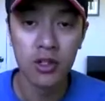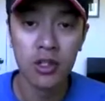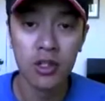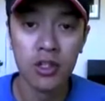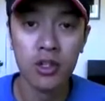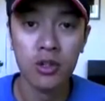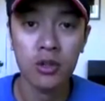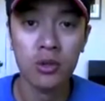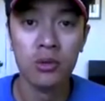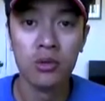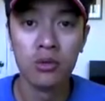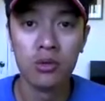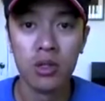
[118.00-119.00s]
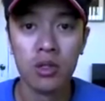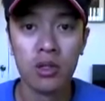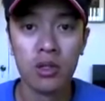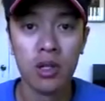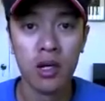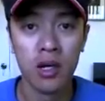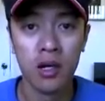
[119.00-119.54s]
can do will
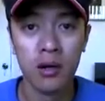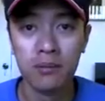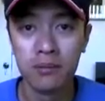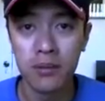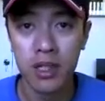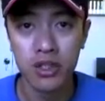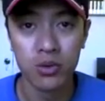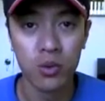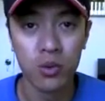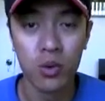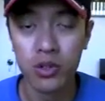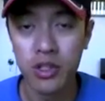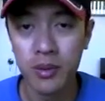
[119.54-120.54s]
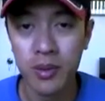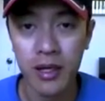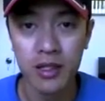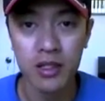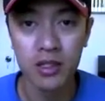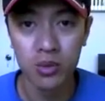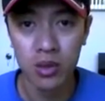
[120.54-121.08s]
uh, get your warranty back.
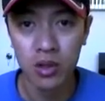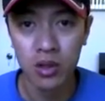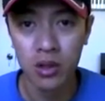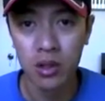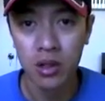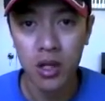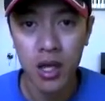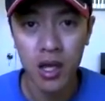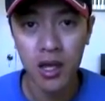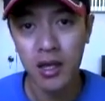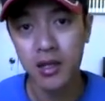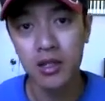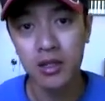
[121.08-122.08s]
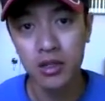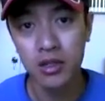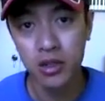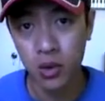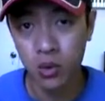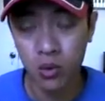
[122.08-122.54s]
This will end your